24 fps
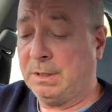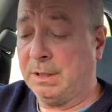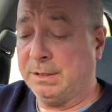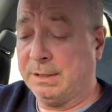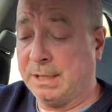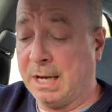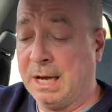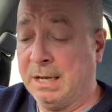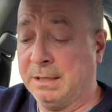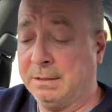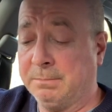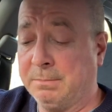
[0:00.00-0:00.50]

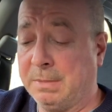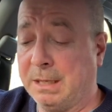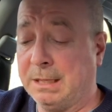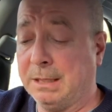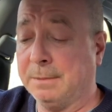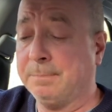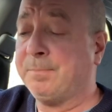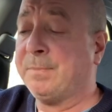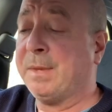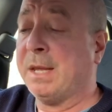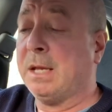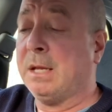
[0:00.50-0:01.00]
done,
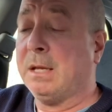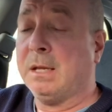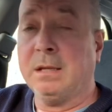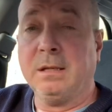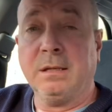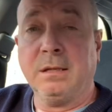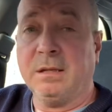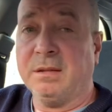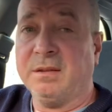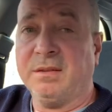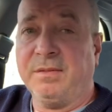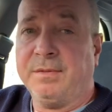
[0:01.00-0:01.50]
but
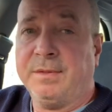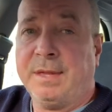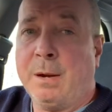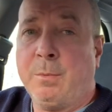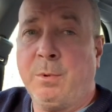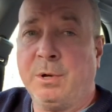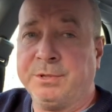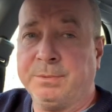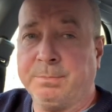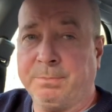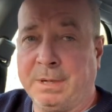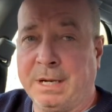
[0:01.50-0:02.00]
that
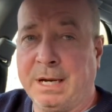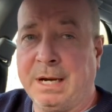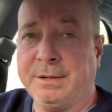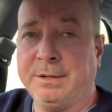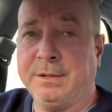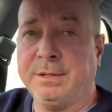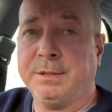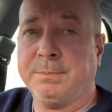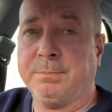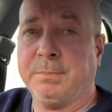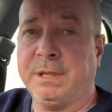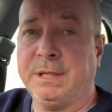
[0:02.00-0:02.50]
wasn't part
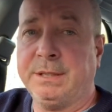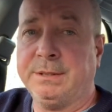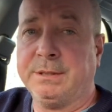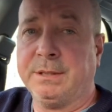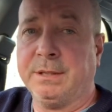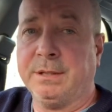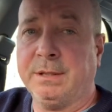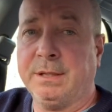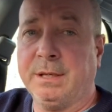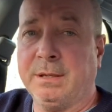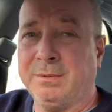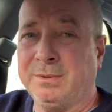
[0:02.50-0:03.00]
of this
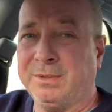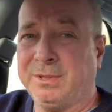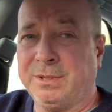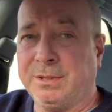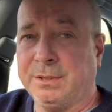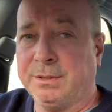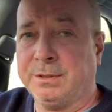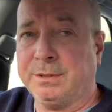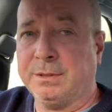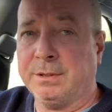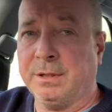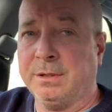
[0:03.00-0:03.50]
pizza. That was
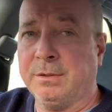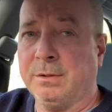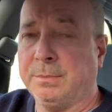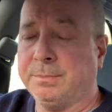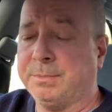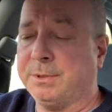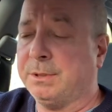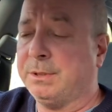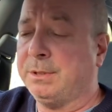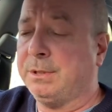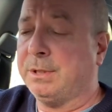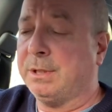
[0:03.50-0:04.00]
just an
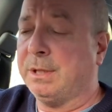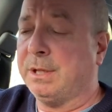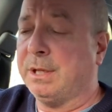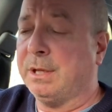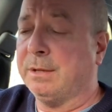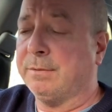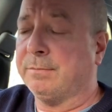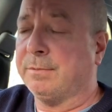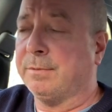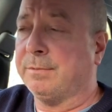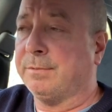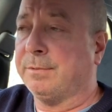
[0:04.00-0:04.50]
option you can
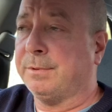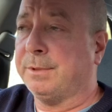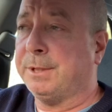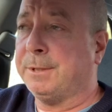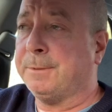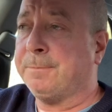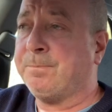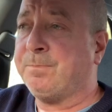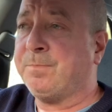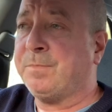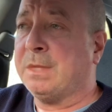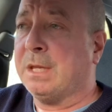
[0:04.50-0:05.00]
get for free.
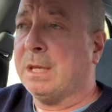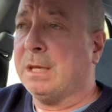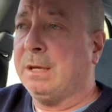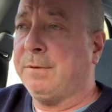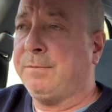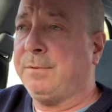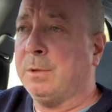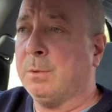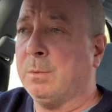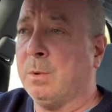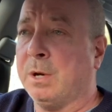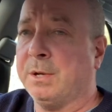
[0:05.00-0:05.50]

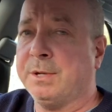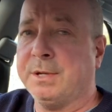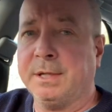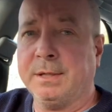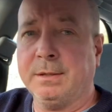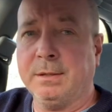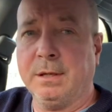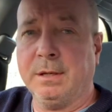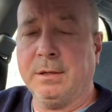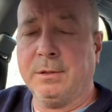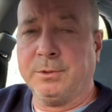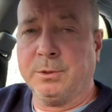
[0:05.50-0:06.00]
If you
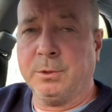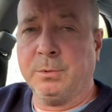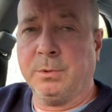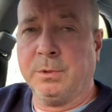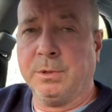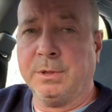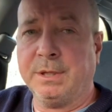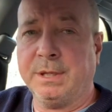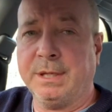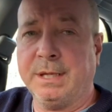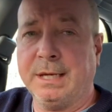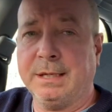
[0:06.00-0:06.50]
wanted to
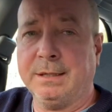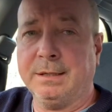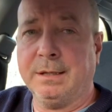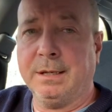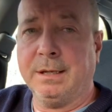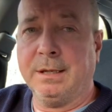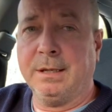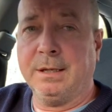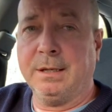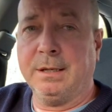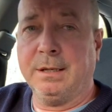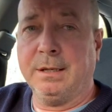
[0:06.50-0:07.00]
order that
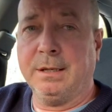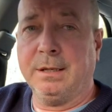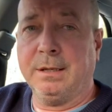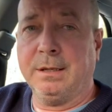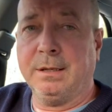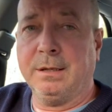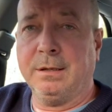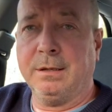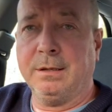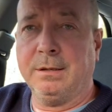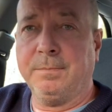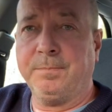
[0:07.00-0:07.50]

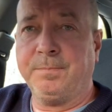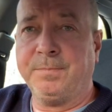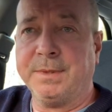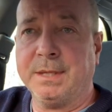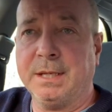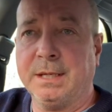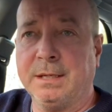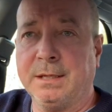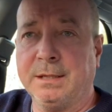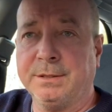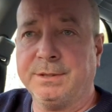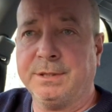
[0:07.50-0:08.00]

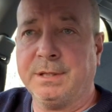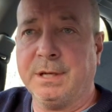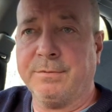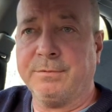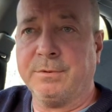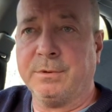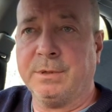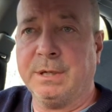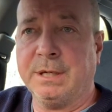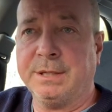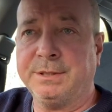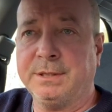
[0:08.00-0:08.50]
uh,
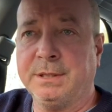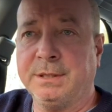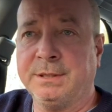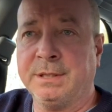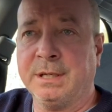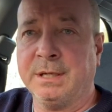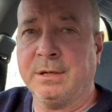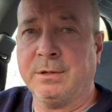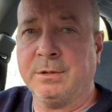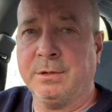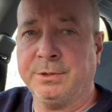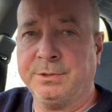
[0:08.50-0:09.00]
stuffed crust, it's
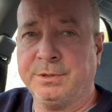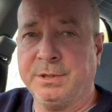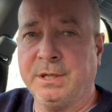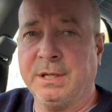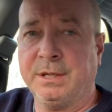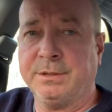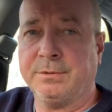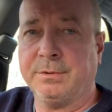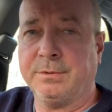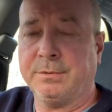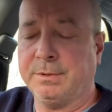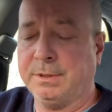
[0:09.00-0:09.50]
going to cost you
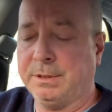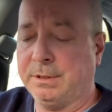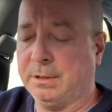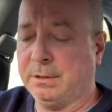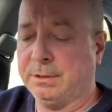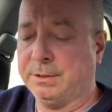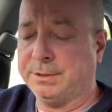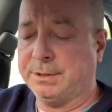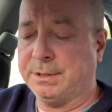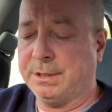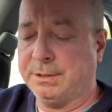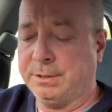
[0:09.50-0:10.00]
extra
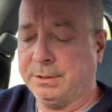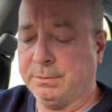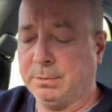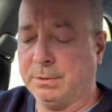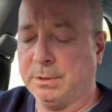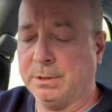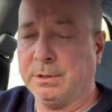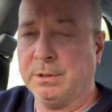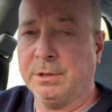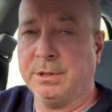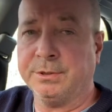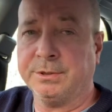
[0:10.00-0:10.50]
$3, so this would
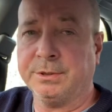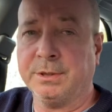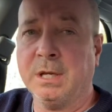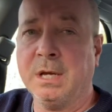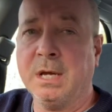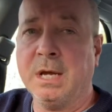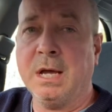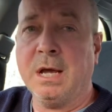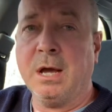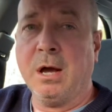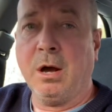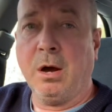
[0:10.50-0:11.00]
have cost
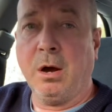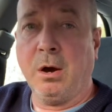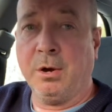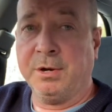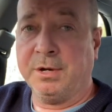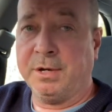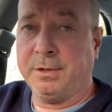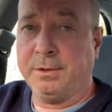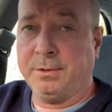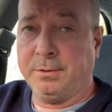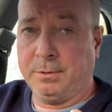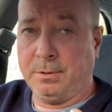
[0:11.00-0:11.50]

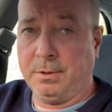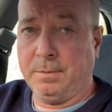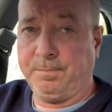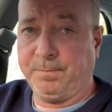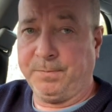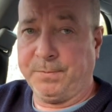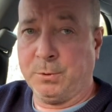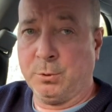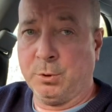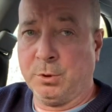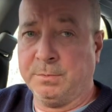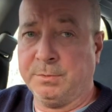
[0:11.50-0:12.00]
on an
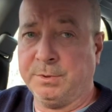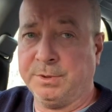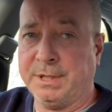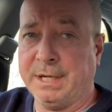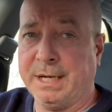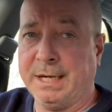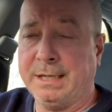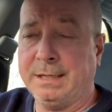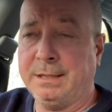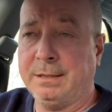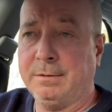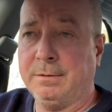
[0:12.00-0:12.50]
normal
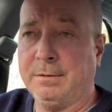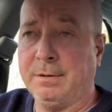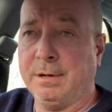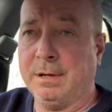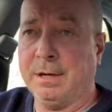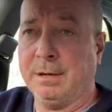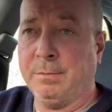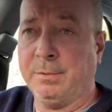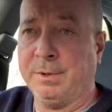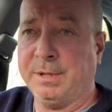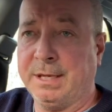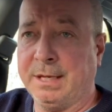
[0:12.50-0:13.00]
day,
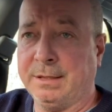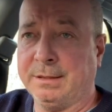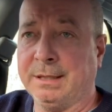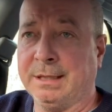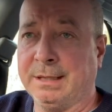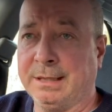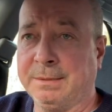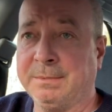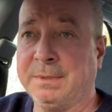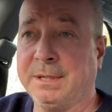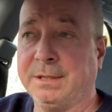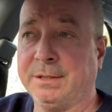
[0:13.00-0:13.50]
without the
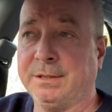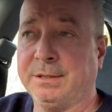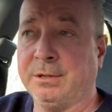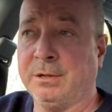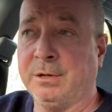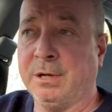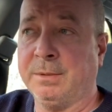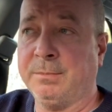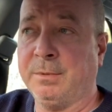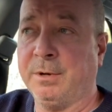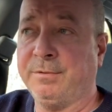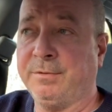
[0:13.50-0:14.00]
limited
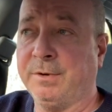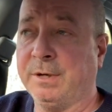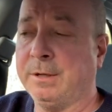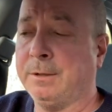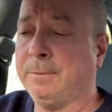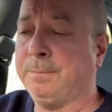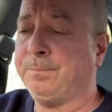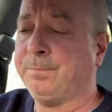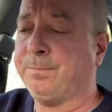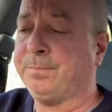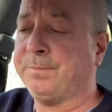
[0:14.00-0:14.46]
time offer,